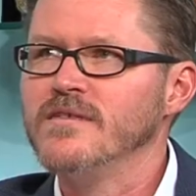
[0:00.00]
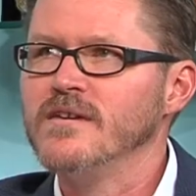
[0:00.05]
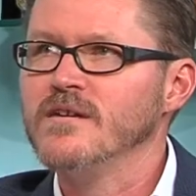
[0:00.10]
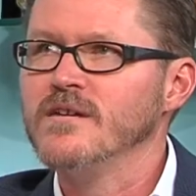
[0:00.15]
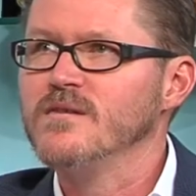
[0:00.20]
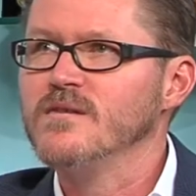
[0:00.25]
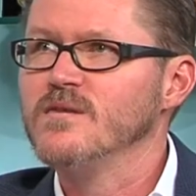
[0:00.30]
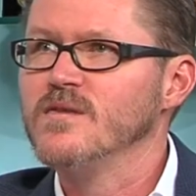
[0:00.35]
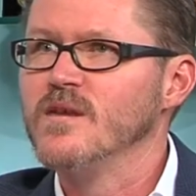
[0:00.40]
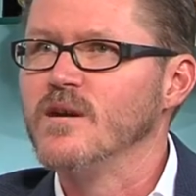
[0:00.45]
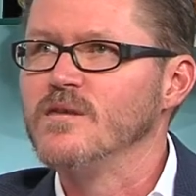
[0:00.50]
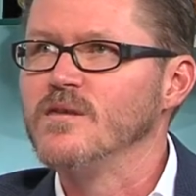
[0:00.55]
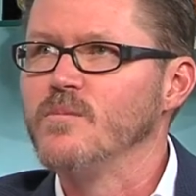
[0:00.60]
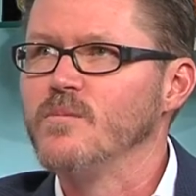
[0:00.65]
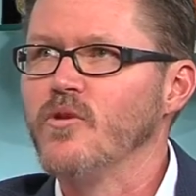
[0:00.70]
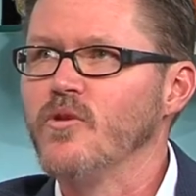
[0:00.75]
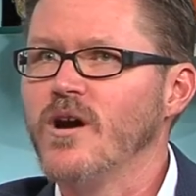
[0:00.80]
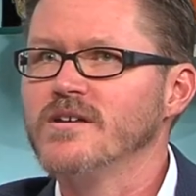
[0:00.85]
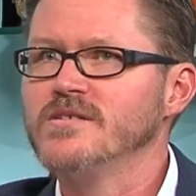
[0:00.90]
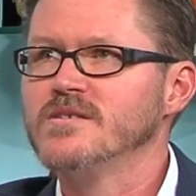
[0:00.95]
I think the
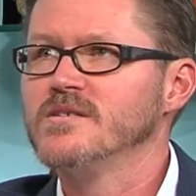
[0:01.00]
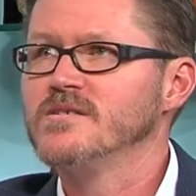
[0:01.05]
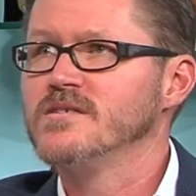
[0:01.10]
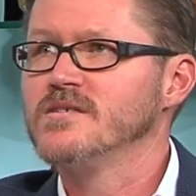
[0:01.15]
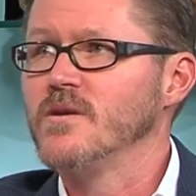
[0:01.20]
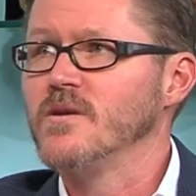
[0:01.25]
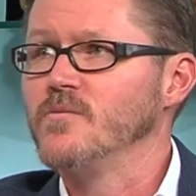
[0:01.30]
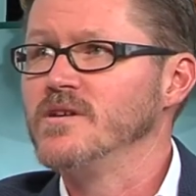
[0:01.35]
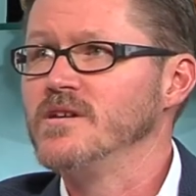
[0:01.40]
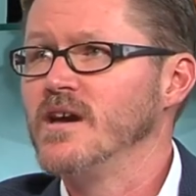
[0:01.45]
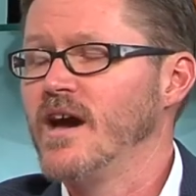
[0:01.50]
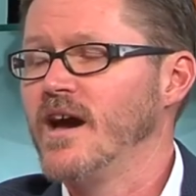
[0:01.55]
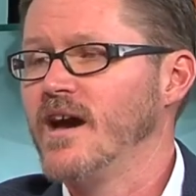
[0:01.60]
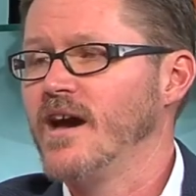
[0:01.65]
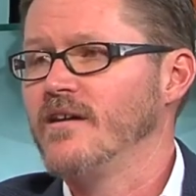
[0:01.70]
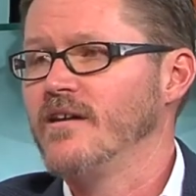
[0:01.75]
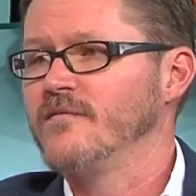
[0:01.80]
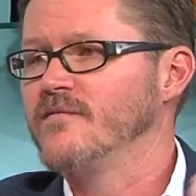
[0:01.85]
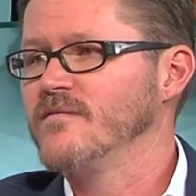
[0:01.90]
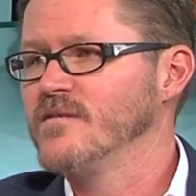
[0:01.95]
process that we
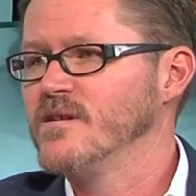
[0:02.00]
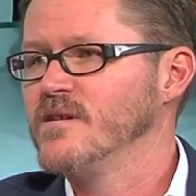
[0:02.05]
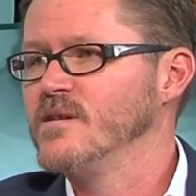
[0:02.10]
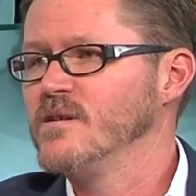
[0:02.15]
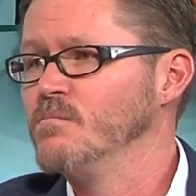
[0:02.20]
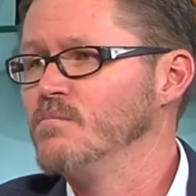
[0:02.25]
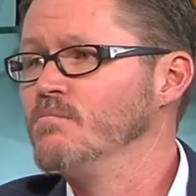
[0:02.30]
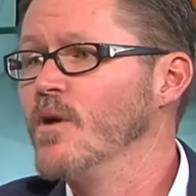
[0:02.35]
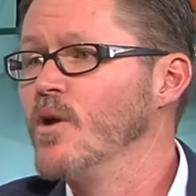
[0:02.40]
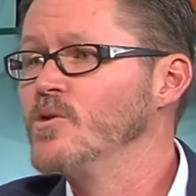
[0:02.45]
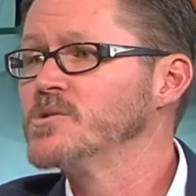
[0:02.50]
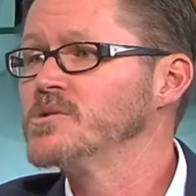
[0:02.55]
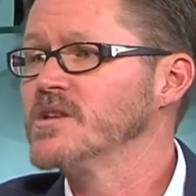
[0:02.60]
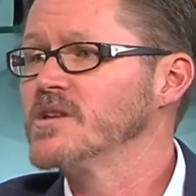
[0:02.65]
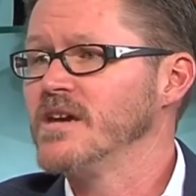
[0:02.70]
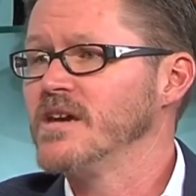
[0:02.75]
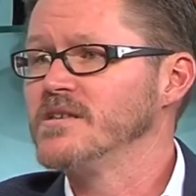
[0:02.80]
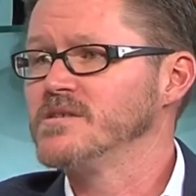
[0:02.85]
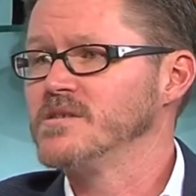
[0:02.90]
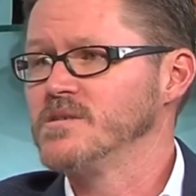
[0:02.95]
have,
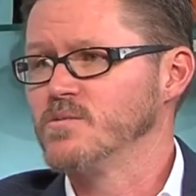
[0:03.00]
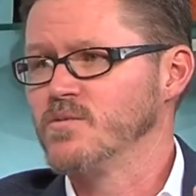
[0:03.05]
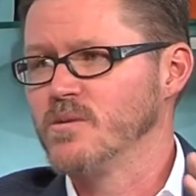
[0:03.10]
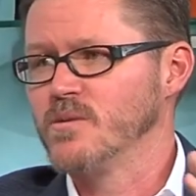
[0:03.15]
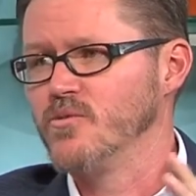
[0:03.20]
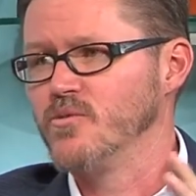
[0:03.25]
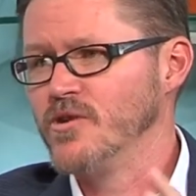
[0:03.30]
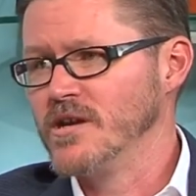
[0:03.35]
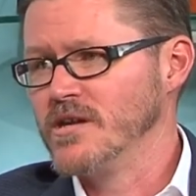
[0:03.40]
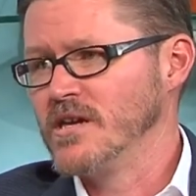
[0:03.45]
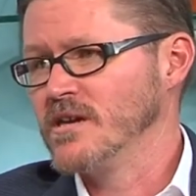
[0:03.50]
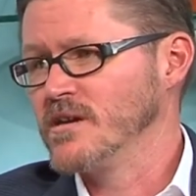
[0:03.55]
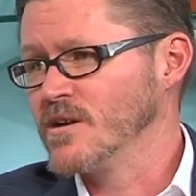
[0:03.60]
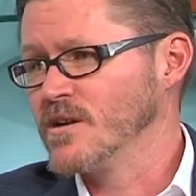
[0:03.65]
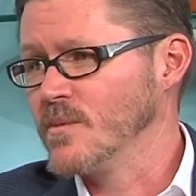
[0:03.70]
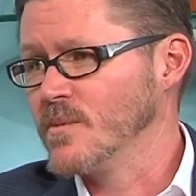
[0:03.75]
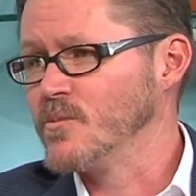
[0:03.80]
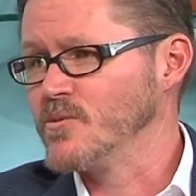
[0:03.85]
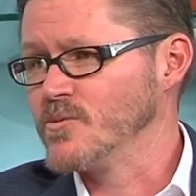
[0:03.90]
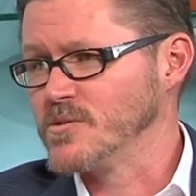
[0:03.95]
most cases we're bringing
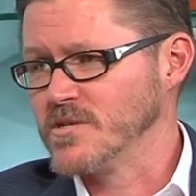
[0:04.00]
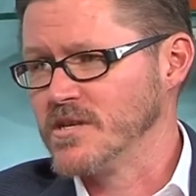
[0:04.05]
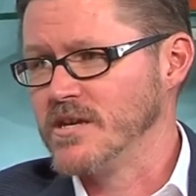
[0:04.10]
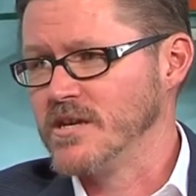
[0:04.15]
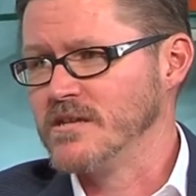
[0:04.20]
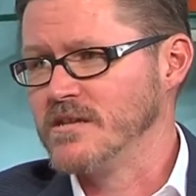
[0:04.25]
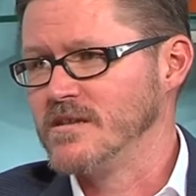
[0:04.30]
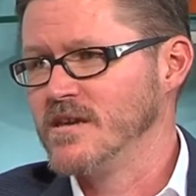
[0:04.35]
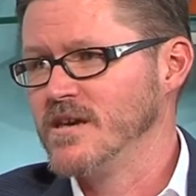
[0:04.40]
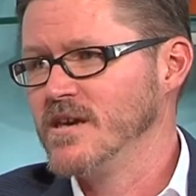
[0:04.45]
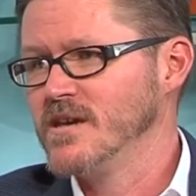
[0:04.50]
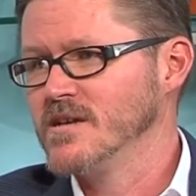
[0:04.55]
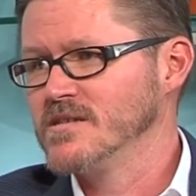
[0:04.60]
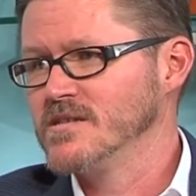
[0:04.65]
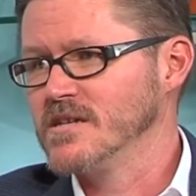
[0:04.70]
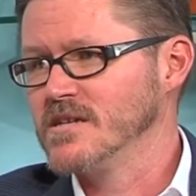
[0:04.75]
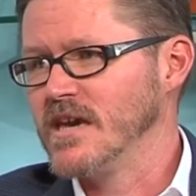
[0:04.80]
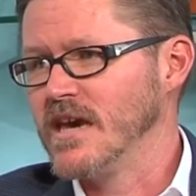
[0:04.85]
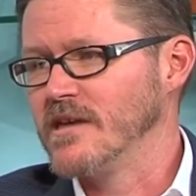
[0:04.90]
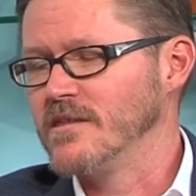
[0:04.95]
couples in
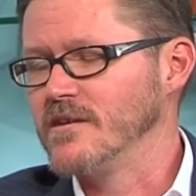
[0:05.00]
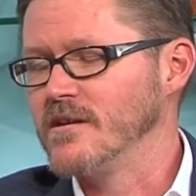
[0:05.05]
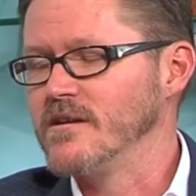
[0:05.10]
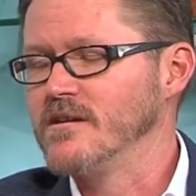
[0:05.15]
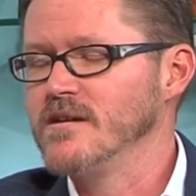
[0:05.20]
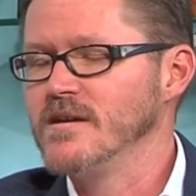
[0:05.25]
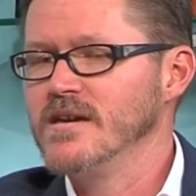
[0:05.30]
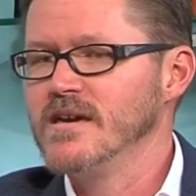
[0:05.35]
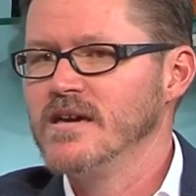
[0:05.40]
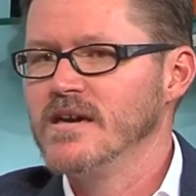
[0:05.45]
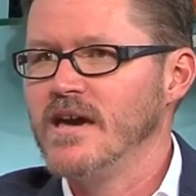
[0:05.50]
together.